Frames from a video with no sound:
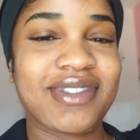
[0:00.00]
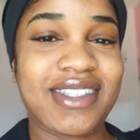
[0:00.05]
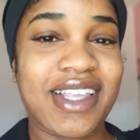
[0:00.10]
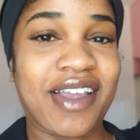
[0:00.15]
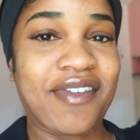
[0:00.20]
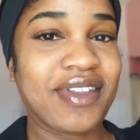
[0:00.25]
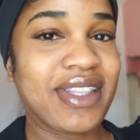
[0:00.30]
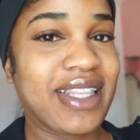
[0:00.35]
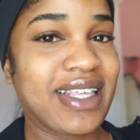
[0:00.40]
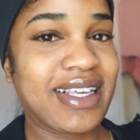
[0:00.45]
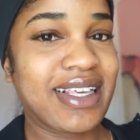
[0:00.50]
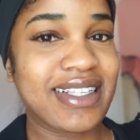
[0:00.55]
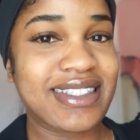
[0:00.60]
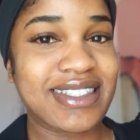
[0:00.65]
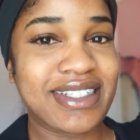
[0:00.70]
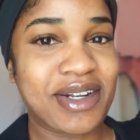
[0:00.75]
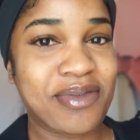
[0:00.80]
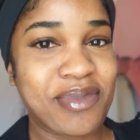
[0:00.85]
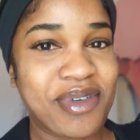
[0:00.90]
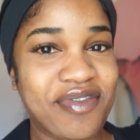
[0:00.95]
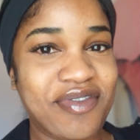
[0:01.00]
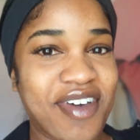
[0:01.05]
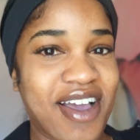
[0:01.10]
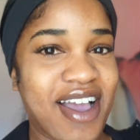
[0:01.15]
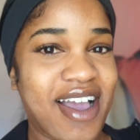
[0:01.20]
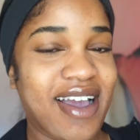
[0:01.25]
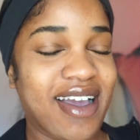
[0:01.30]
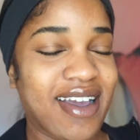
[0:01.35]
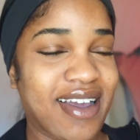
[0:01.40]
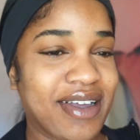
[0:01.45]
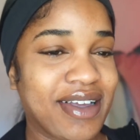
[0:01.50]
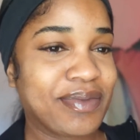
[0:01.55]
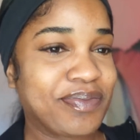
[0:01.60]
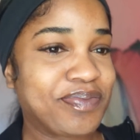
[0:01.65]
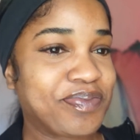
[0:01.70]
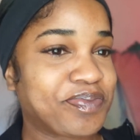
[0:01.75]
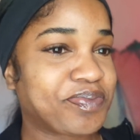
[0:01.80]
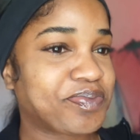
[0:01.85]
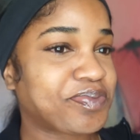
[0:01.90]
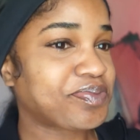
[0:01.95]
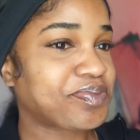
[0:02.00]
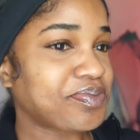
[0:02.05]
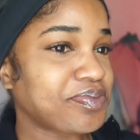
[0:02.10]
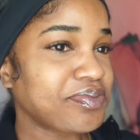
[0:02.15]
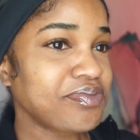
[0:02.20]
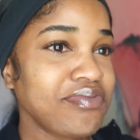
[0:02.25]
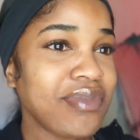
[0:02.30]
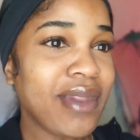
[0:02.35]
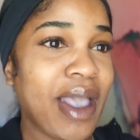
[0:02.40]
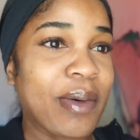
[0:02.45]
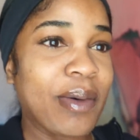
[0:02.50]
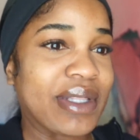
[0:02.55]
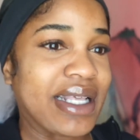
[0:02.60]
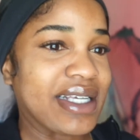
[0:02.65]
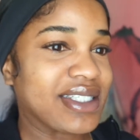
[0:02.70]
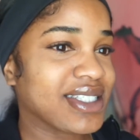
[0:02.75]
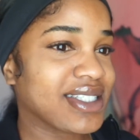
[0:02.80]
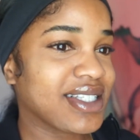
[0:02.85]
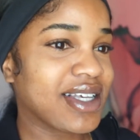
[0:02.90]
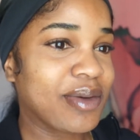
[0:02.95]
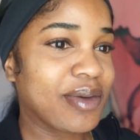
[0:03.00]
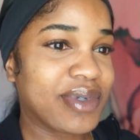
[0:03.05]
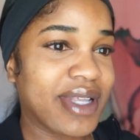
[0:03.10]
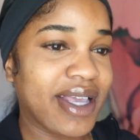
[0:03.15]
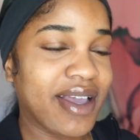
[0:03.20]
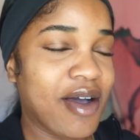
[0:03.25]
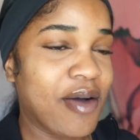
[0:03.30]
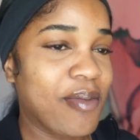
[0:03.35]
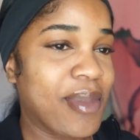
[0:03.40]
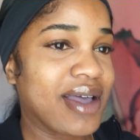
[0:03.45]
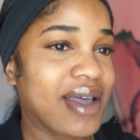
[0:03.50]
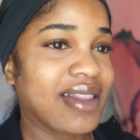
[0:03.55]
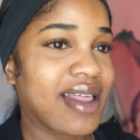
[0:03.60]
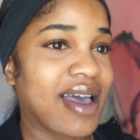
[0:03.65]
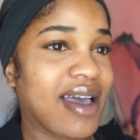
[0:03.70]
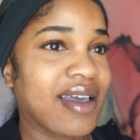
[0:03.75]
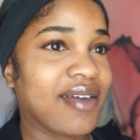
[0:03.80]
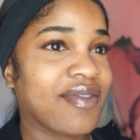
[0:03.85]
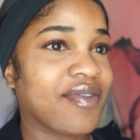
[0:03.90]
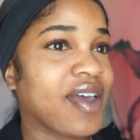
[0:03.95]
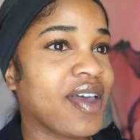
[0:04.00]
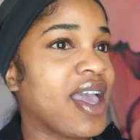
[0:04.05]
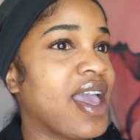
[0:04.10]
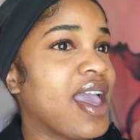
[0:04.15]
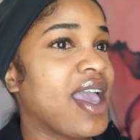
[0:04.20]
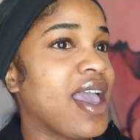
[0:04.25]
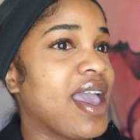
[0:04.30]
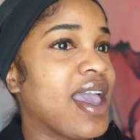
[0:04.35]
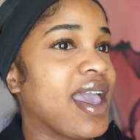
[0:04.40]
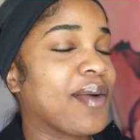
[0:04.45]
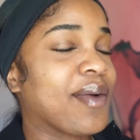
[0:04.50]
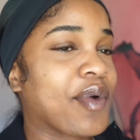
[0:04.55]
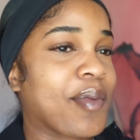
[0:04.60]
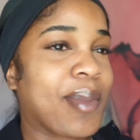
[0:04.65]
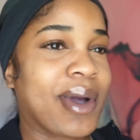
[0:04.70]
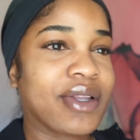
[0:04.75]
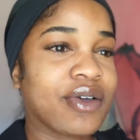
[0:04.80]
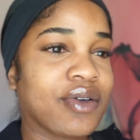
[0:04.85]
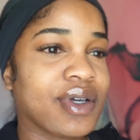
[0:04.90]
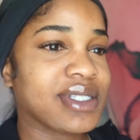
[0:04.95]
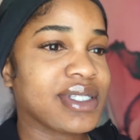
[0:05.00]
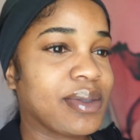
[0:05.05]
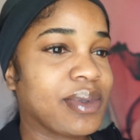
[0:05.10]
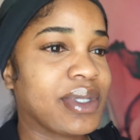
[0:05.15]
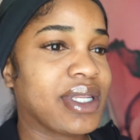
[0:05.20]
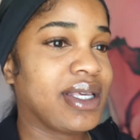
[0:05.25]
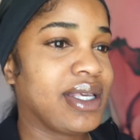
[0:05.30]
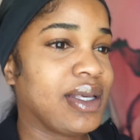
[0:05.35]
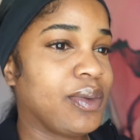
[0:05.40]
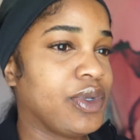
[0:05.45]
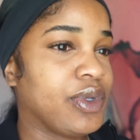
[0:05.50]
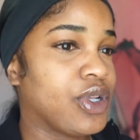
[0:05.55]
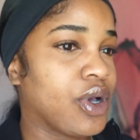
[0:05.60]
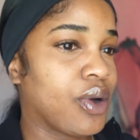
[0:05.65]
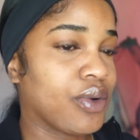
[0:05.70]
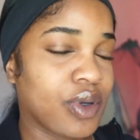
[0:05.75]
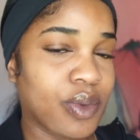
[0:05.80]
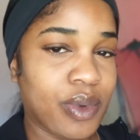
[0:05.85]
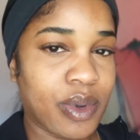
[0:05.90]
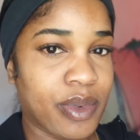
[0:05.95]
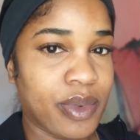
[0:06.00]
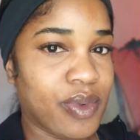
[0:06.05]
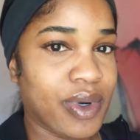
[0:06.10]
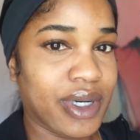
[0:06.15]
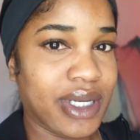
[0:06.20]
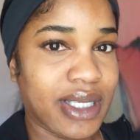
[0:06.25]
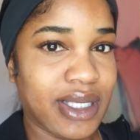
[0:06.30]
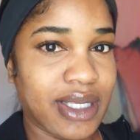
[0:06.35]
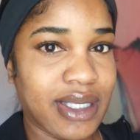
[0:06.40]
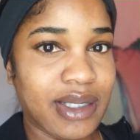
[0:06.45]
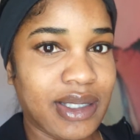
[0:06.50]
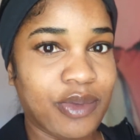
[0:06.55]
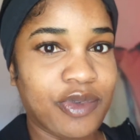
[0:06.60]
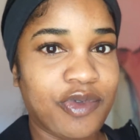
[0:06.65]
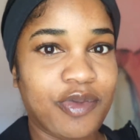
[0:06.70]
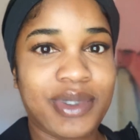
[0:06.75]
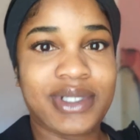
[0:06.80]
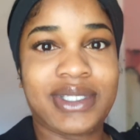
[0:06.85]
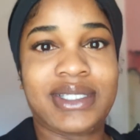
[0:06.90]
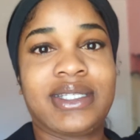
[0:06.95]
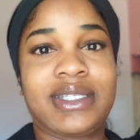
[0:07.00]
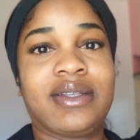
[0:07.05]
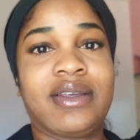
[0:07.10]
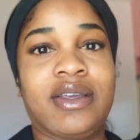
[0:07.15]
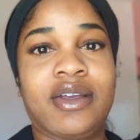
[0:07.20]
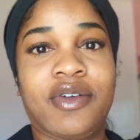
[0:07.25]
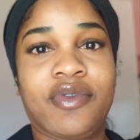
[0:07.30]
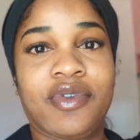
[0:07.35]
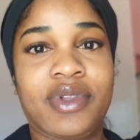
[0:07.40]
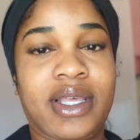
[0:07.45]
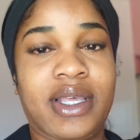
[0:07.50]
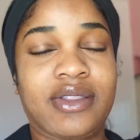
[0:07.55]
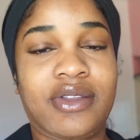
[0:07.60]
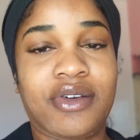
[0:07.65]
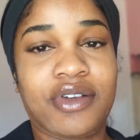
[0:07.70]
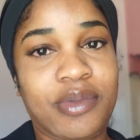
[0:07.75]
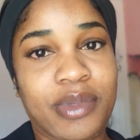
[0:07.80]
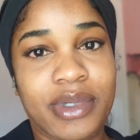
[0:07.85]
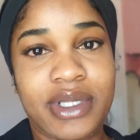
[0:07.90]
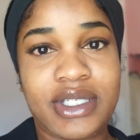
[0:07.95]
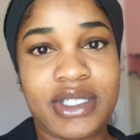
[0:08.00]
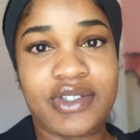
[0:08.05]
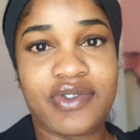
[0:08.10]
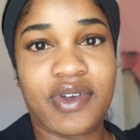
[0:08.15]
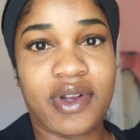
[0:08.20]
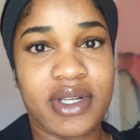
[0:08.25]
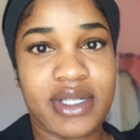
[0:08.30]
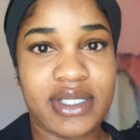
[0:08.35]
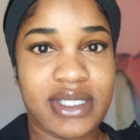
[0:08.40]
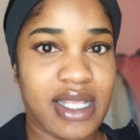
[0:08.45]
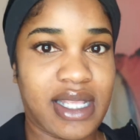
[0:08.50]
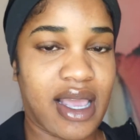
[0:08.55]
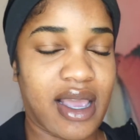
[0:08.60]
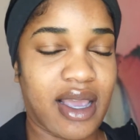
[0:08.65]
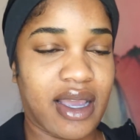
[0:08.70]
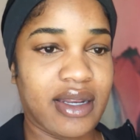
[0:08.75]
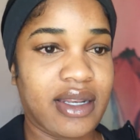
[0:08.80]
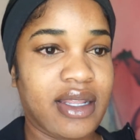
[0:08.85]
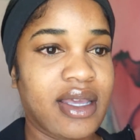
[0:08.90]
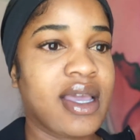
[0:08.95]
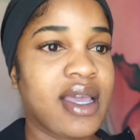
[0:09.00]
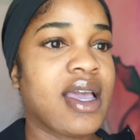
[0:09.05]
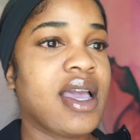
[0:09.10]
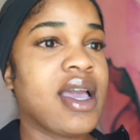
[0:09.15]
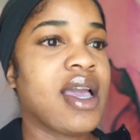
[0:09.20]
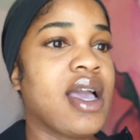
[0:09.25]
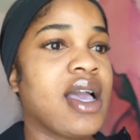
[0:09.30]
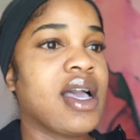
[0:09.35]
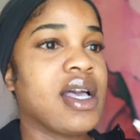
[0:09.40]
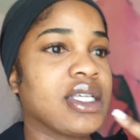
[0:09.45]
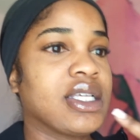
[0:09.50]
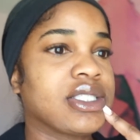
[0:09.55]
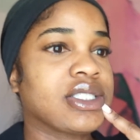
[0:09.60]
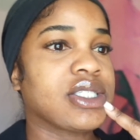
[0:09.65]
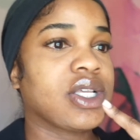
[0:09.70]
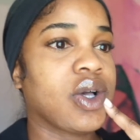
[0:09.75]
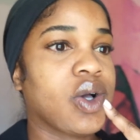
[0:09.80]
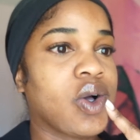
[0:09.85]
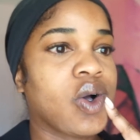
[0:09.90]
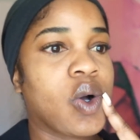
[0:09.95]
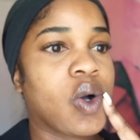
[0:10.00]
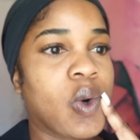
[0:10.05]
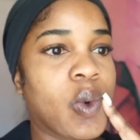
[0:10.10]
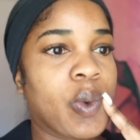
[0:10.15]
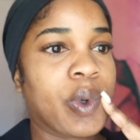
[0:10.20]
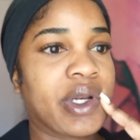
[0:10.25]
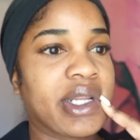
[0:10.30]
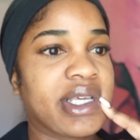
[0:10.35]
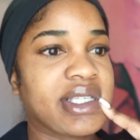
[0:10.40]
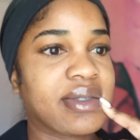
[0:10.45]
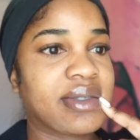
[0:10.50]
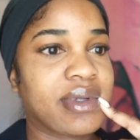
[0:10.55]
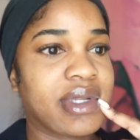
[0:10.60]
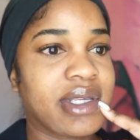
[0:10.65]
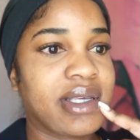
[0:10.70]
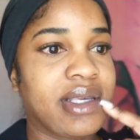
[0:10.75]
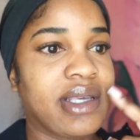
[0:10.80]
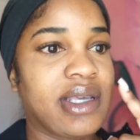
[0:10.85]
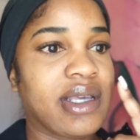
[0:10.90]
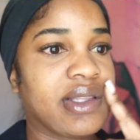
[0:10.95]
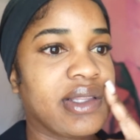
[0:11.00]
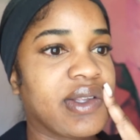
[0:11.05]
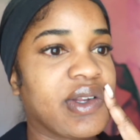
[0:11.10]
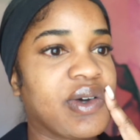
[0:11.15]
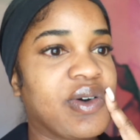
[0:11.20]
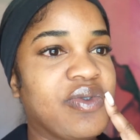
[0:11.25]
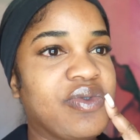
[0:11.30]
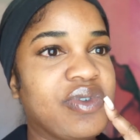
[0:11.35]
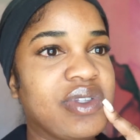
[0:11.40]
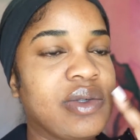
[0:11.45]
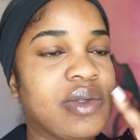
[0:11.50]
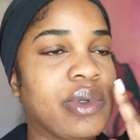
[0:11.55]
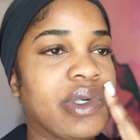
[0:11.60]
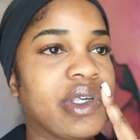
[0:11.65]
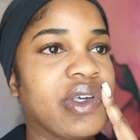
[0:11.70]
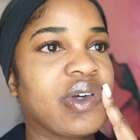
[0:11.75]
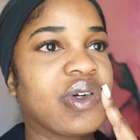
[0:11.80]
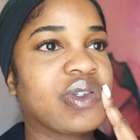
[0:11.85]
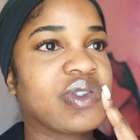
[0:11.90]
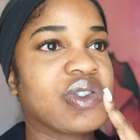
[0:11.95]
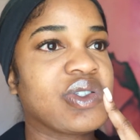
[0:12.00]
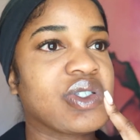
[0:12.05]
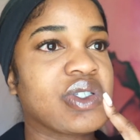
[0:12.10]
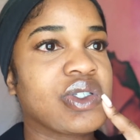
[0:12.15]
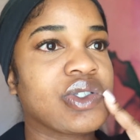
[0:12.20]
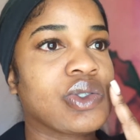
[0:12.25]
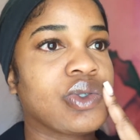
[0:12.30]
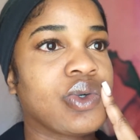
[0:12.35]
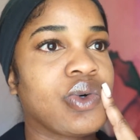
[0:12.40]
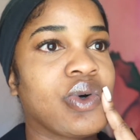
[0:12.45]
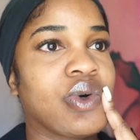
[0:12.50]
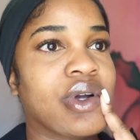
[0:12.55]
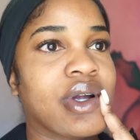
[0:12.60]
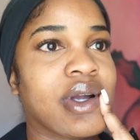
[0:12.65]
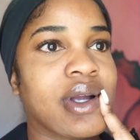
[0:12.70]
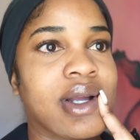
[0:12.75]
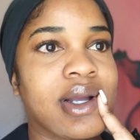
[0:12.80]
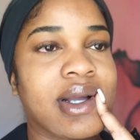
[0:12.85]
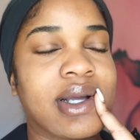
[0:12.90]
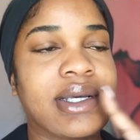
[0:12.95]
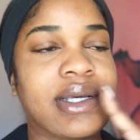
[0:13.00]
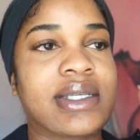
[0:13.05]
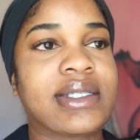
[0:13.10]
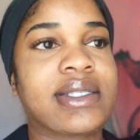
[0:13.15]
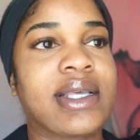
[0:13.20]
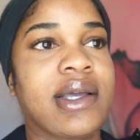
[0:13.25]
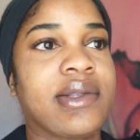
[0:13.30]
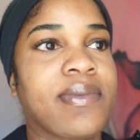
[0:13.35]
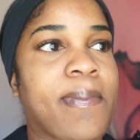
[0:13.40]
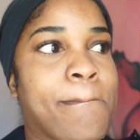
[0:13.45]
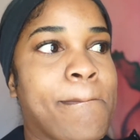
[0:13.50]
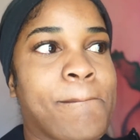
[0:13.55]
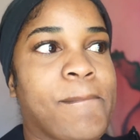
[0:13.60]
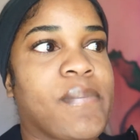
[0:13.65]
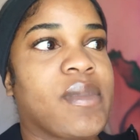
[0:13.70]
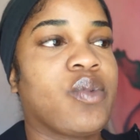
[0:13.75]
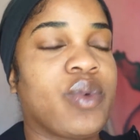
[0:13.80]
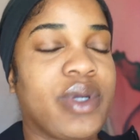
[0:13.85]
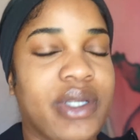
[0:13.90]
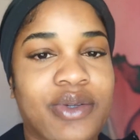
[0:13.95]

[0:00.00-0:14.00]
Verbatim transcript: everything is going to be fine. But that's just an update on my life. And we're about to go get something to eat. We don't know what we want to eat. We've been sitting here for like 30 minutes trying to decide. So we're going to get something to eat. And then hopefully we can go to the store because we